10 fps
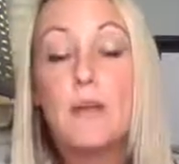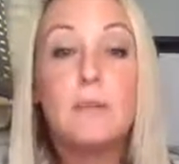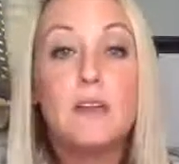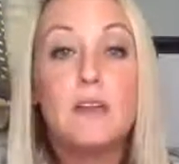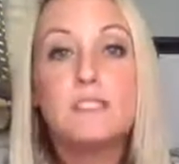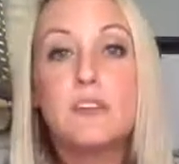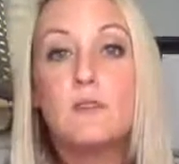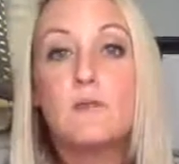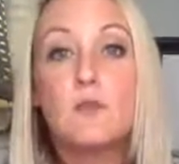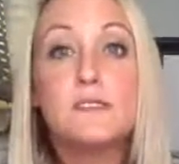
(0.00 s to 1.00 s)
Maybe instead
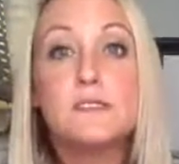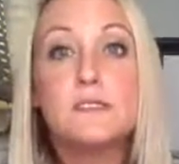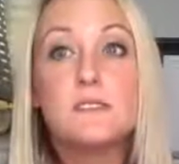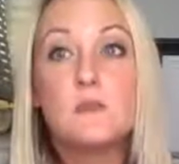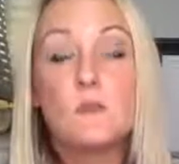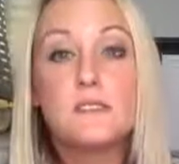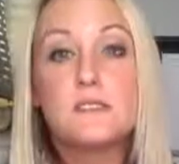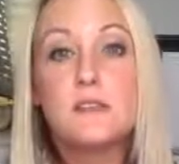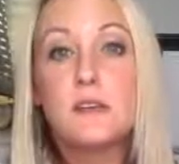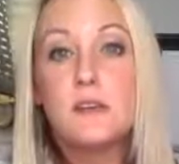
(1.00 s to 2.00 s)
of
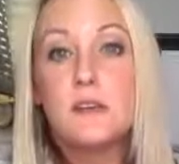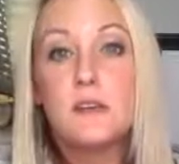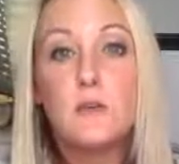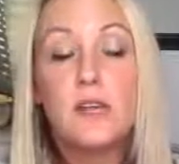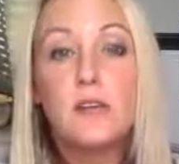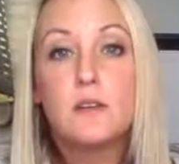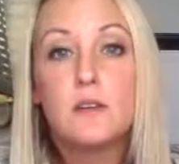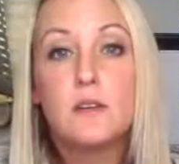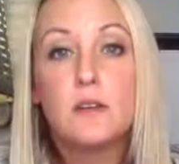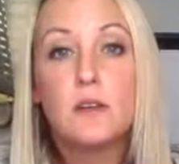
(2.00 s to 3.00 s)
once a
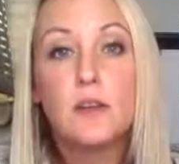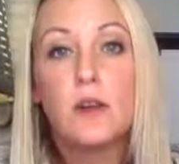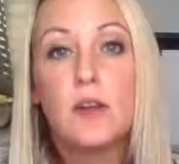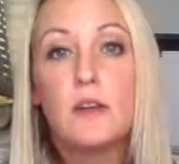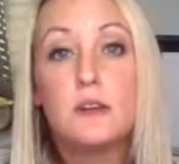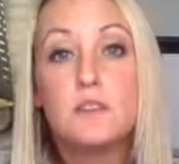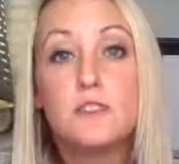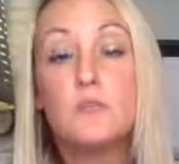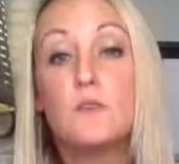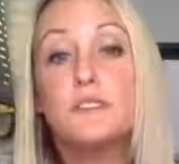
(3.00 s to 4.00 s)
week, you cut it down
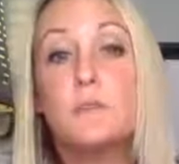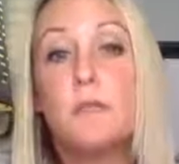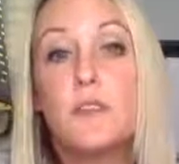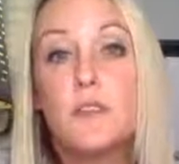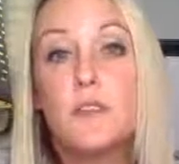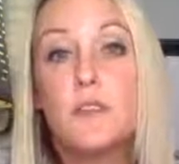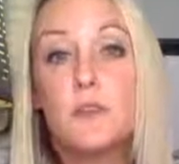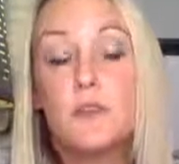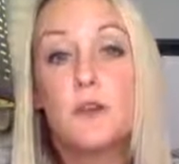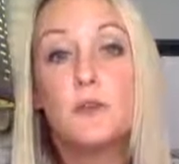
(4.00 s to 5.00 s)
to once a month.
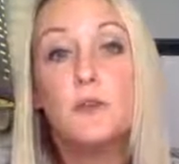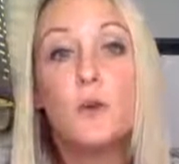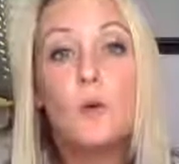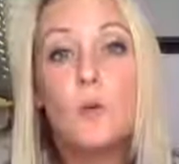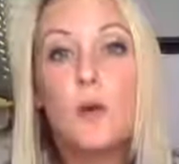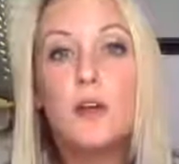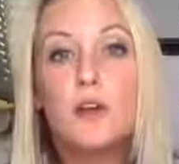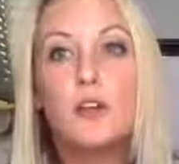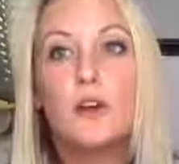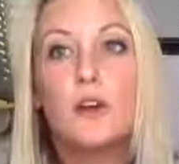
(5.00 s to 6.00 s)
Now, you don't
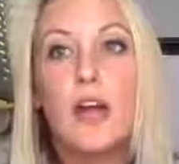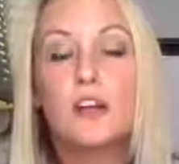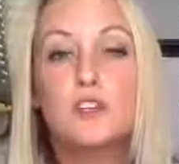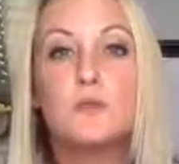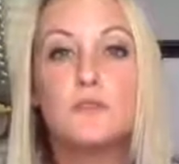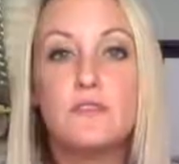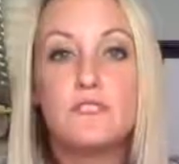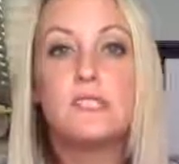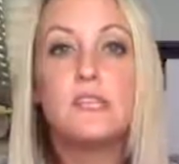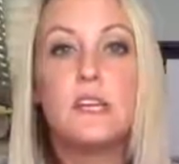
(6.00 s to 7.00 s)
want your actual
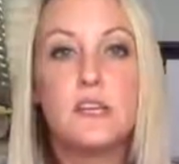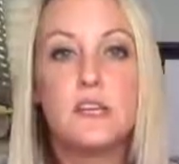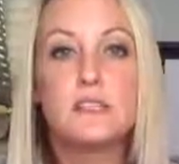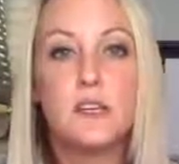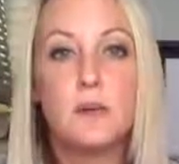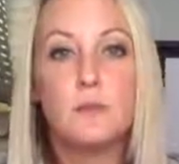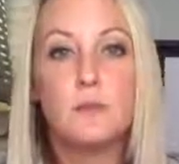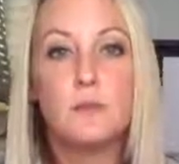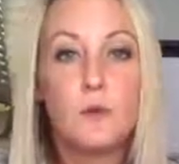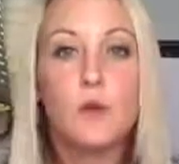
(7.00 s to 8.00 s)
facility to
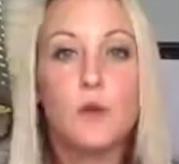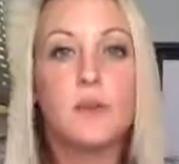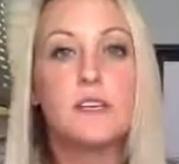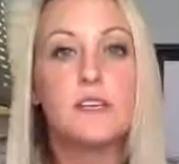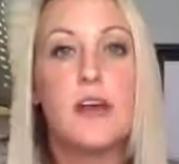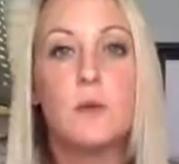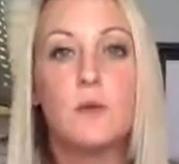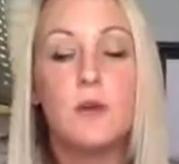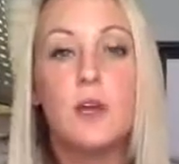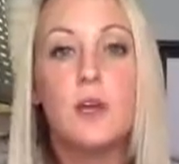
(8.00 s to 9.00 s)
come, crumbling
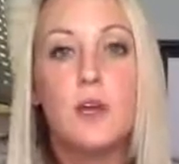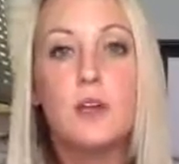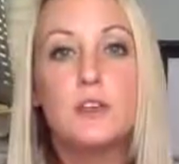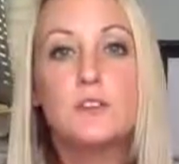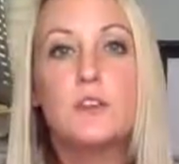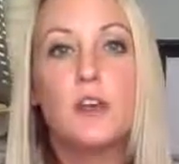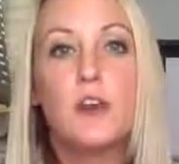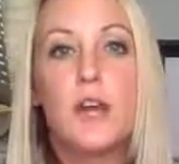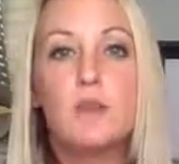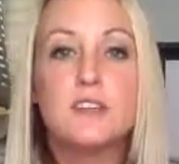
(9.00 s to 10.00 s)
down. So you're
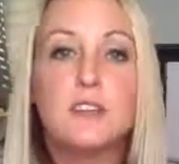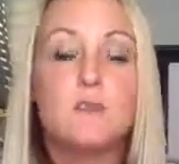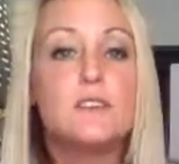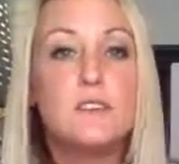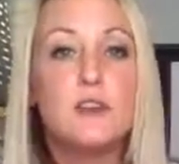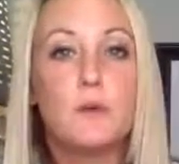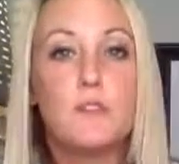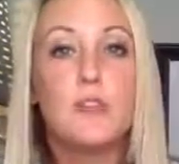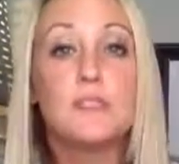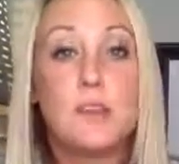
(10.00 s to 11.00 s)
going to have to keep,
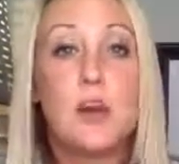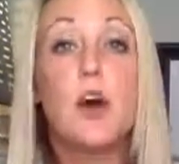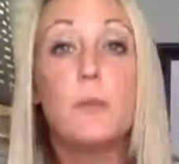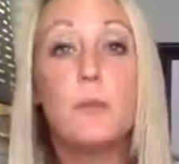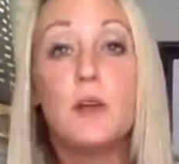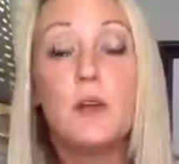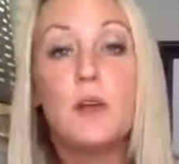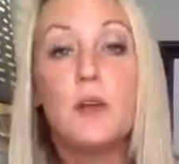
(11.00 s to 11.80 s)
things up.